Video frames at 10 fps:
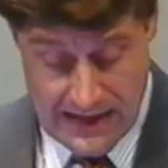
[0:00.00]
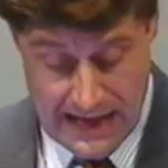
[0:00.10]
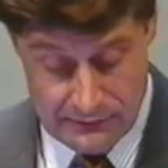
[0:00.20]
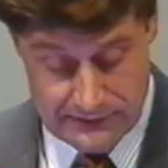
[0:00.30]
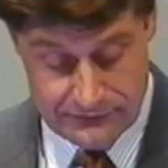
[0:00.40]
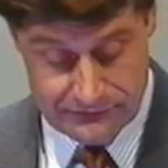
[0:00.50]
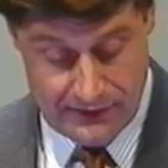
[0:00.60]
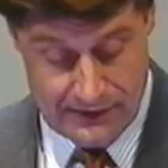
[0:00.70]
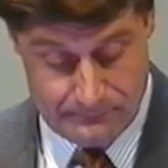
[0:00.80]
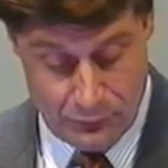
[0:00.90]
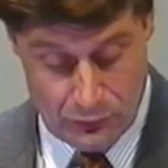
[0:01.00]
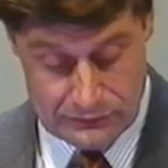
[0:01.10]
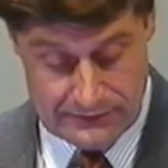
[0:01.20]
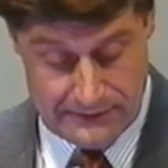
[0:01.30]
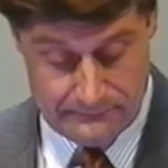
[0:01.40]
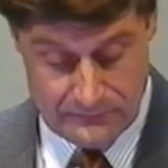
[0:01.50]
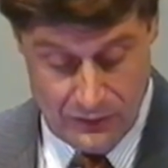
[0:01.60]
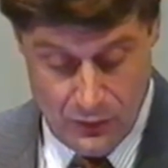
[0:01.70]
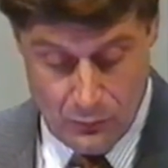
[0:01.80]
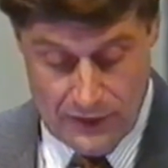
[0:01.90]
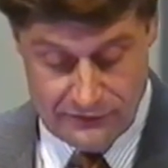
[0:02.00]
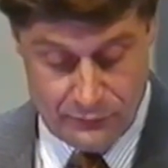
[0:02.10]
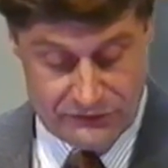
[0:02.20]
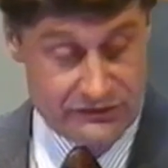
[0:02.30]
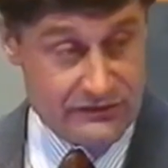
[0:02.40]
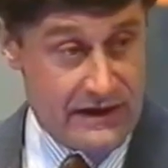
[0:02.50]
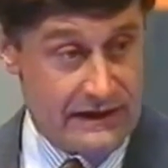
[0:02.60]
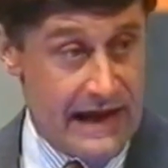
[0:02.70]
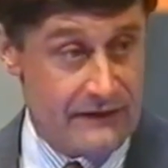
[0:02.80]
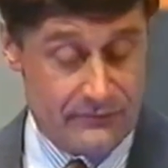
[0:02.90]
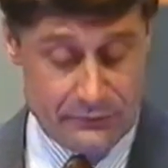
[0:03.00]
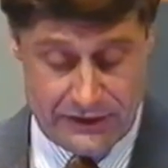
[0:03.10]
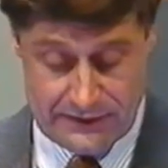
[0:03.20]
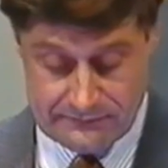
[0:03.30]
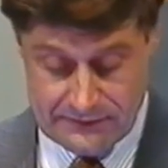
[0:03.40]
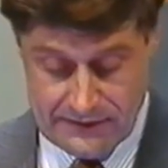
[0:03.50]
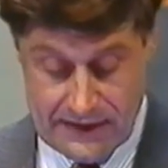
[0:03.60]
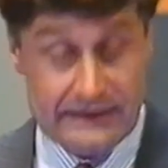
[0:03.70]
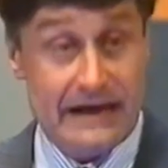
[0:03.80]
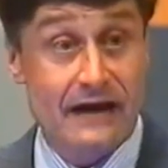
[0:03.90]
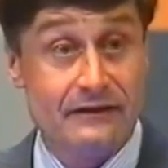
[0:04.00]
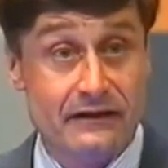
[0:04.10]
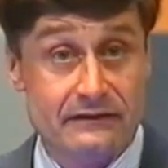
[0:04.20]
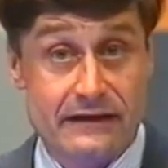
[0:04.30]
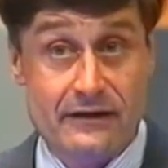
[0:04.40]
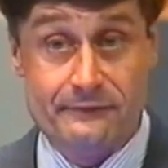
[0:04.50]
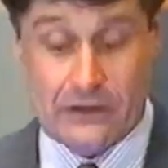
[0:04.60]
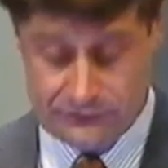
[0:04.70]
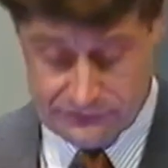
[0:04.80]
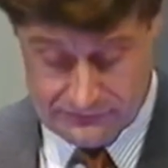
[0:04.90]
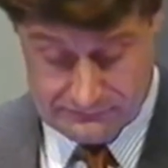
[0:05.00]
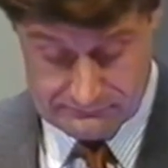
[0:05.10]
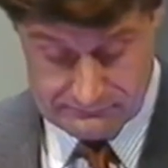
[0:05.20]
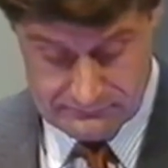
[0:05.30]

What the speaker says: Howletts and Port Lympne, one of which is near Canterbury and the other near Folkestone.